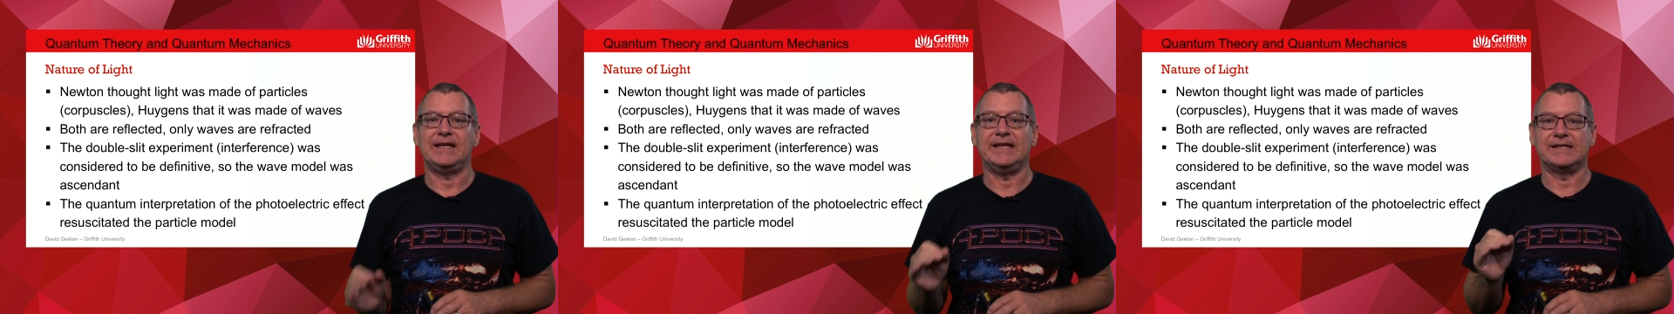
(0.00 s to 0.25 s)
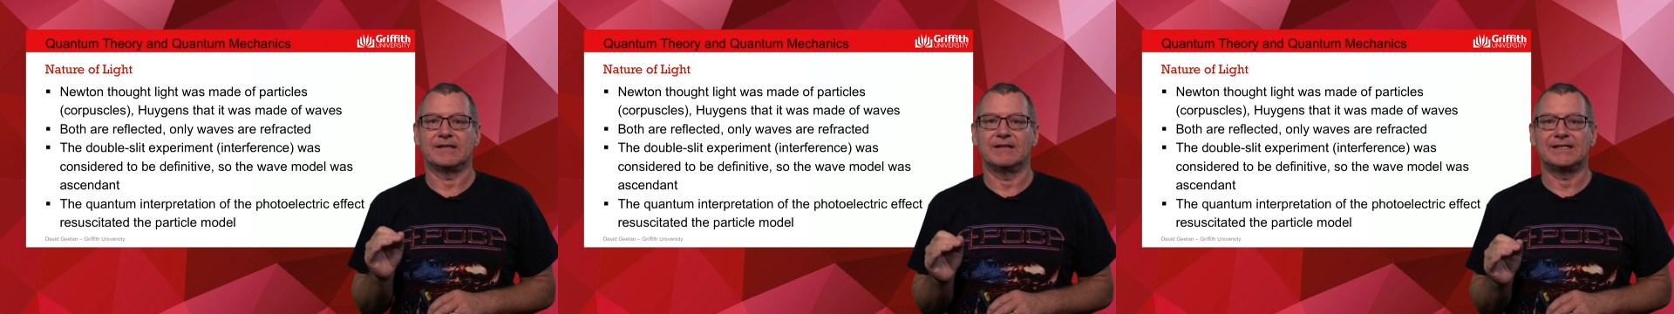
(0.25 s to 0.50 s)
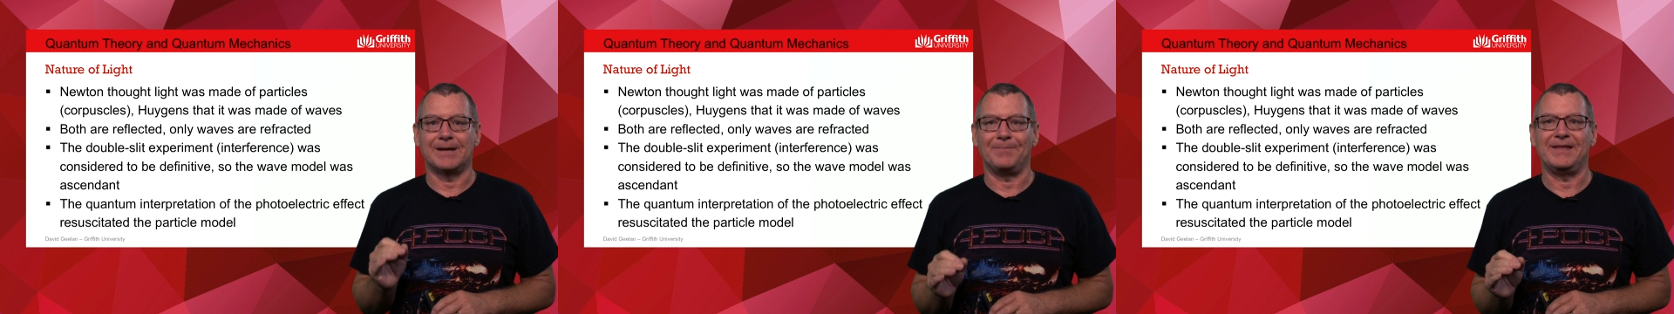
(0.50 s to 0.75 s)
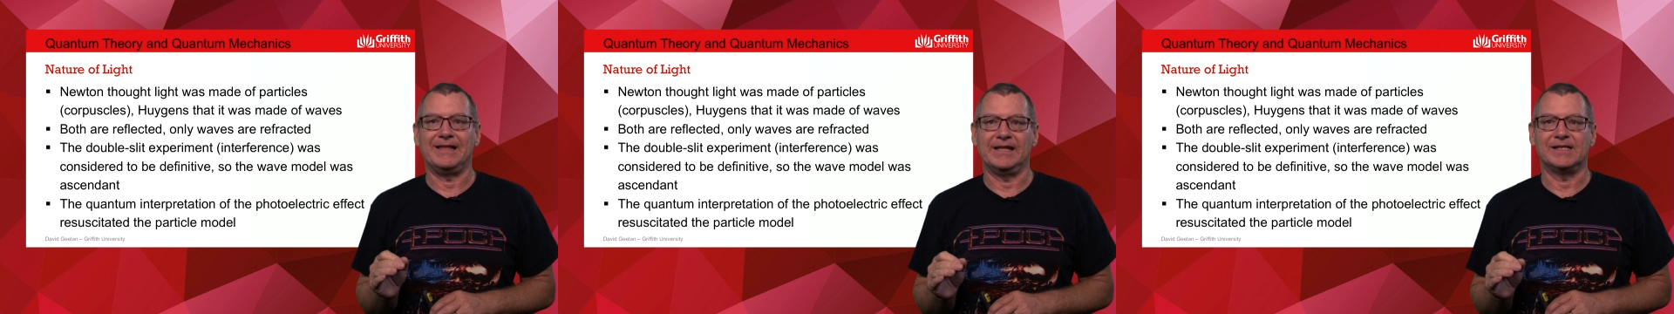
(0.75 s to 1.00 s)
is
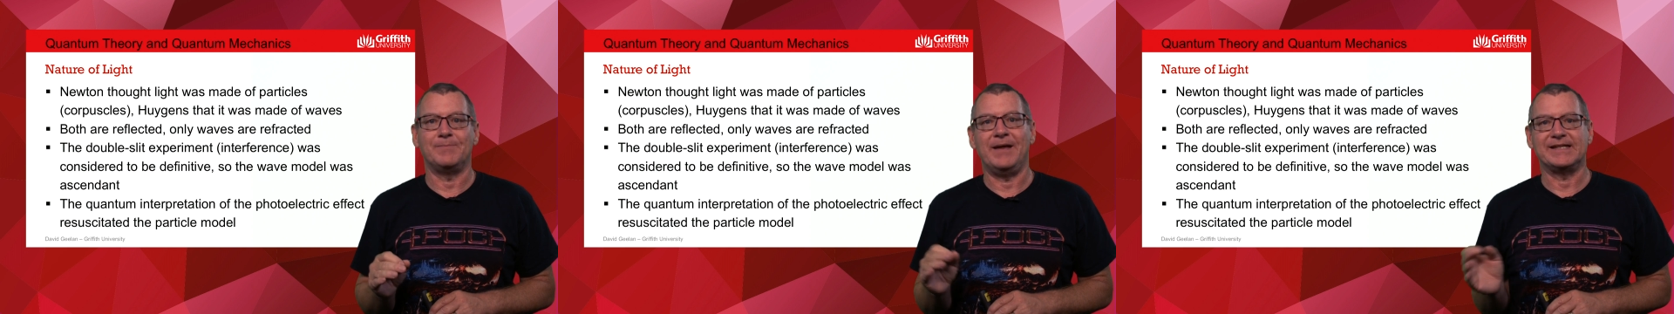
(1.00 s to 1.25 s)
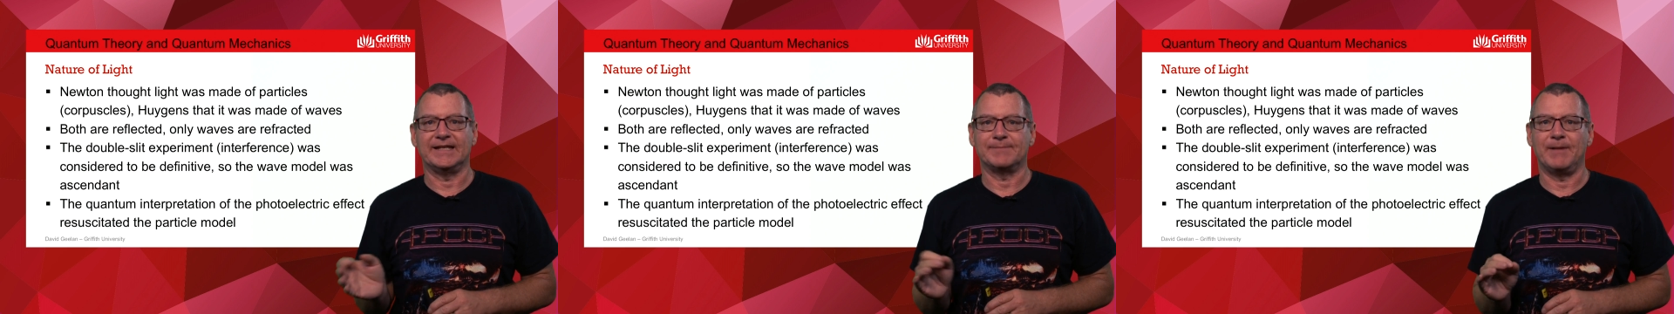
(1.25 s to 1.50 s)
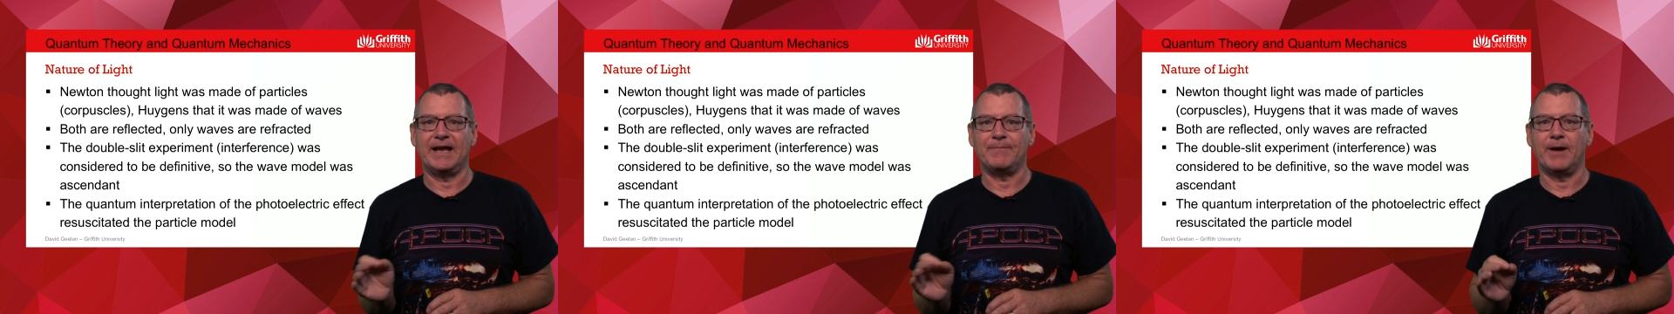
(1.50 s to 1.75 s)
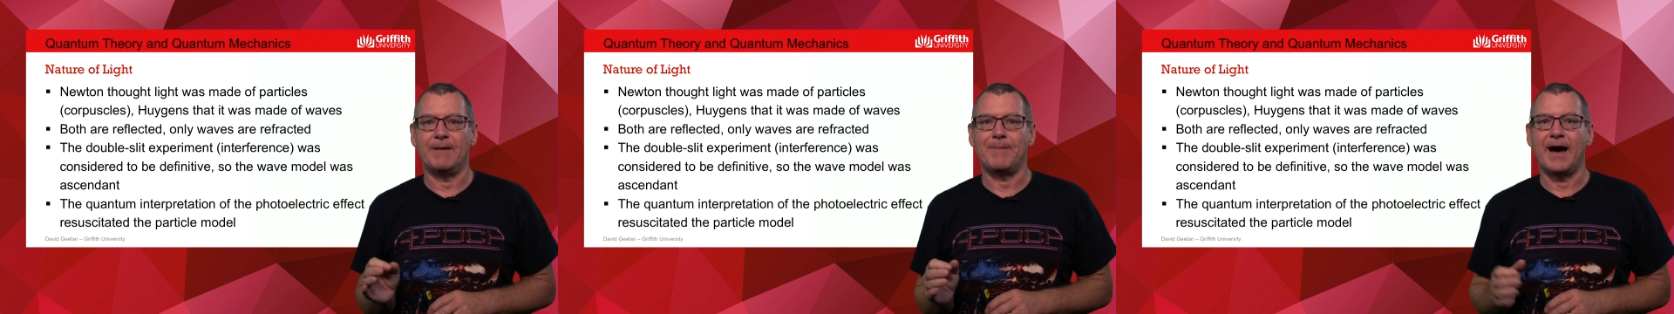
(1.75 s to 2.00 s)
something that's best explained
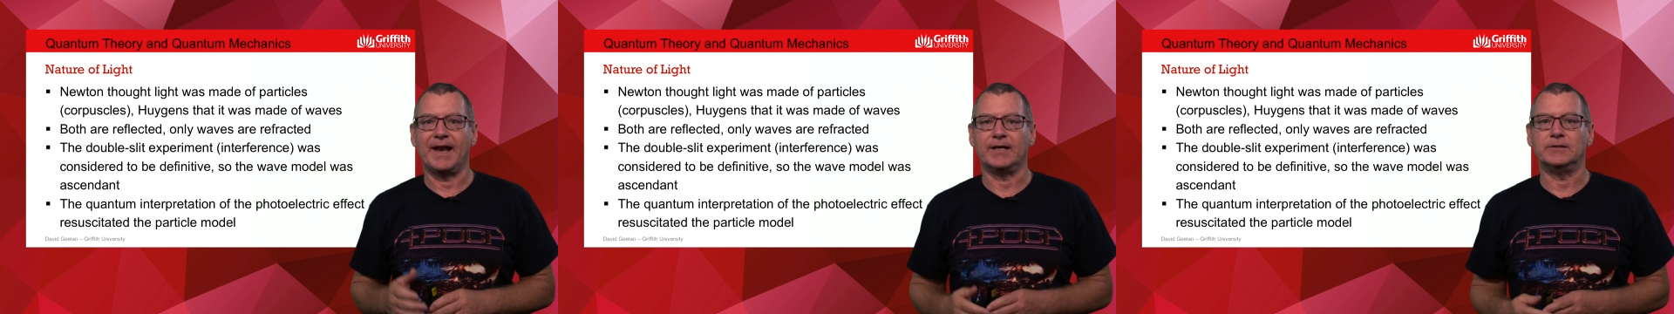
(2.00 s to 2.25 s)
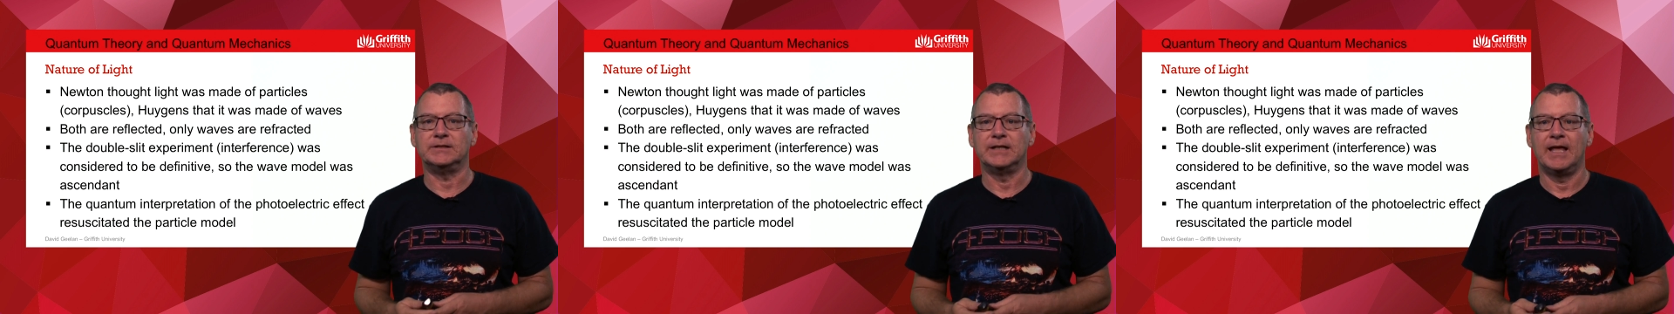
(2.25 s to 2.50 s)
by a particle.